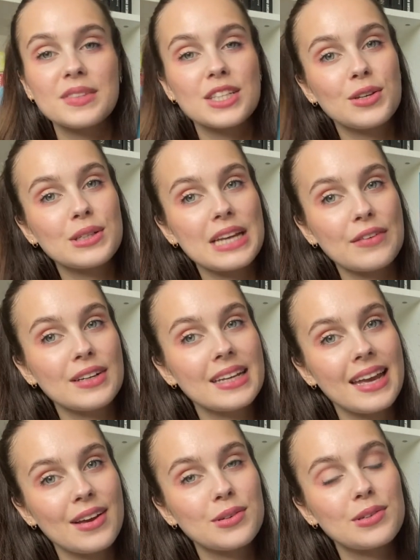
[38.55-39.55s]
So you'll definitely
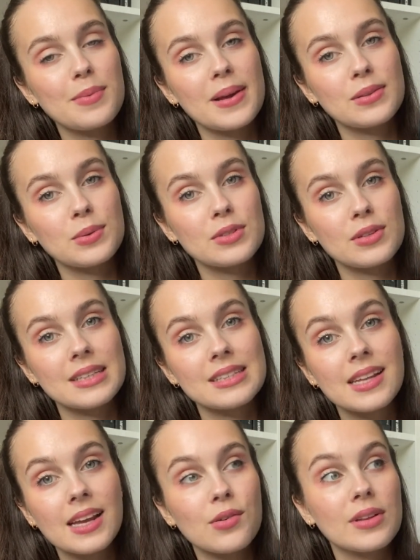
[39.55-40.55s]
hear all of my thoughts on this
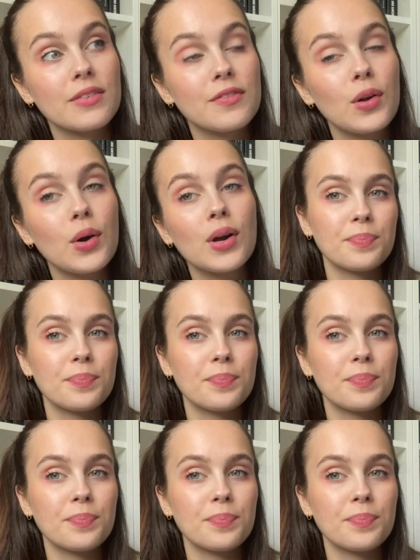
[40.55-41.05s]
later in the vlog.